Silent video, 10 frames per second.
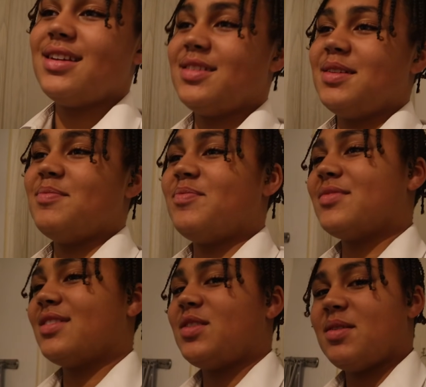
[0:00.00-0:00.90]
Some
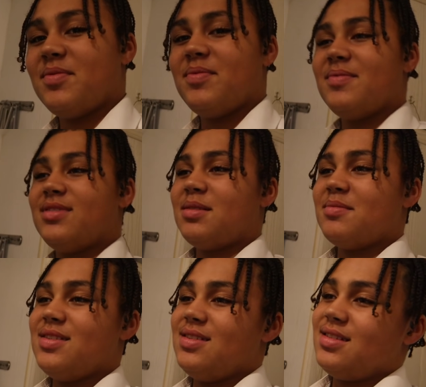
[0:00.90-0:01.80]

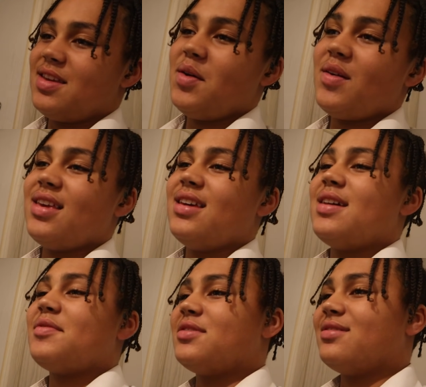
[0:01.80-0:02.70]
girl in year
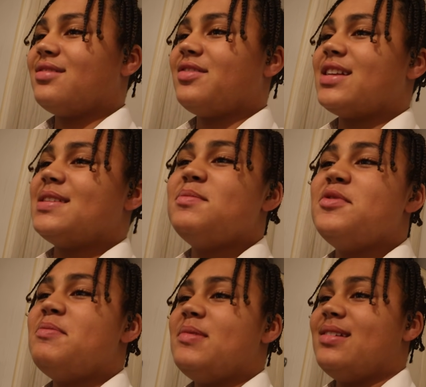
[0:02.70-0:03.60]
11 tried to
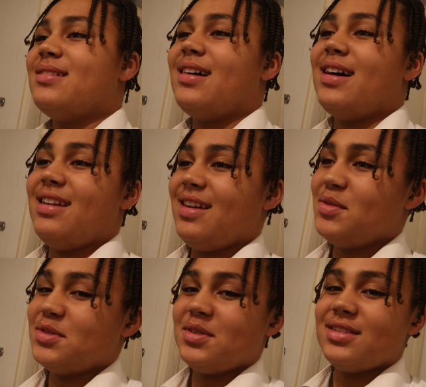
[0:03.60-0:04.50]
move me and they
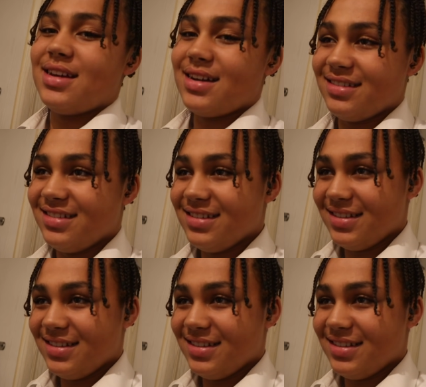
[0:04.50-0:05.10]
was on tag.